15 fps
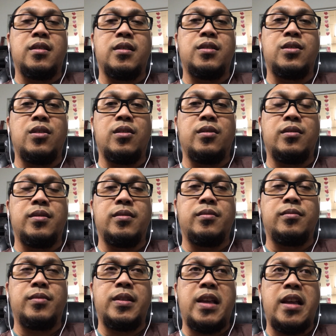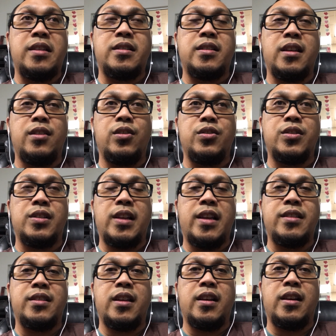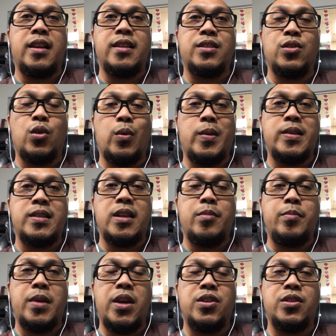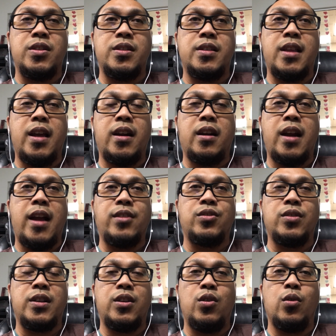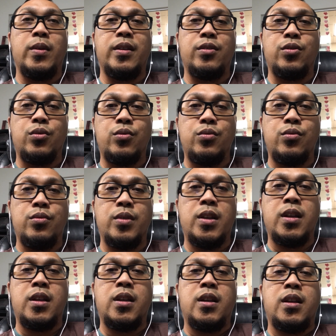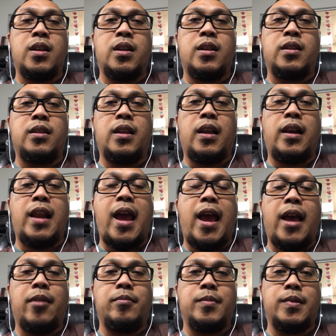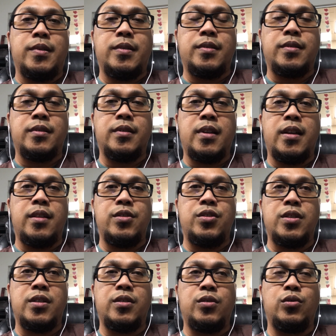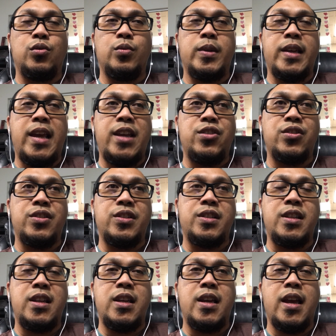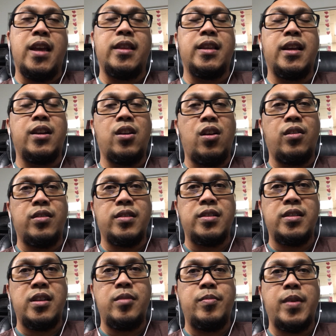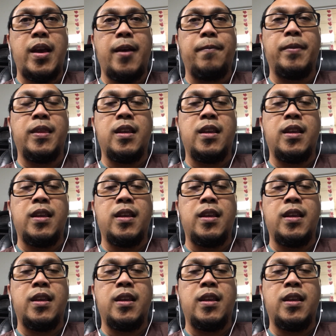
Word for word: So, with that said, there's less and less OSA patients that are actually going through the lab and just doing HST and then auto CPAP.